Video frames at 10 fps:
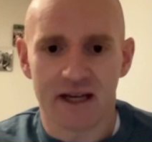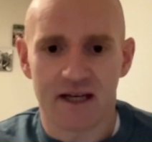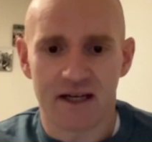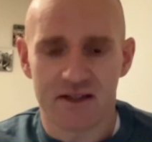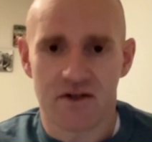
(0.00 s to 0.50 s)

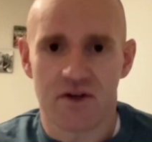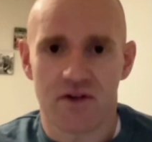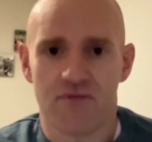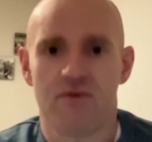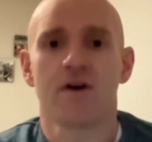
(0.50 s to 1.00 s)
and it is going to
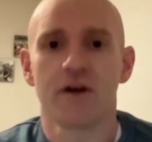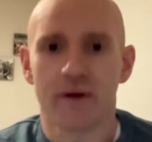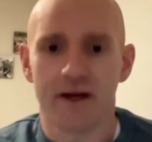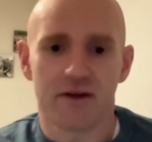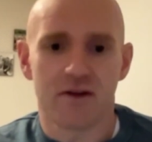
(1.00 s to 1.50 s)
throw you
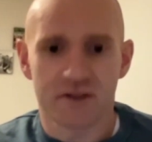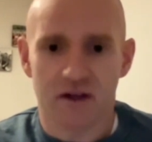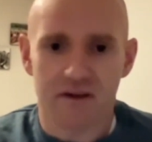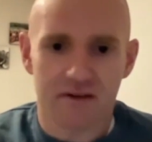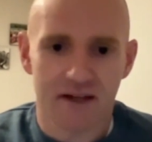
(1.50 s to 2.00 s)
out the other
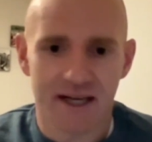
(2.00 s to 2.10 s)
side,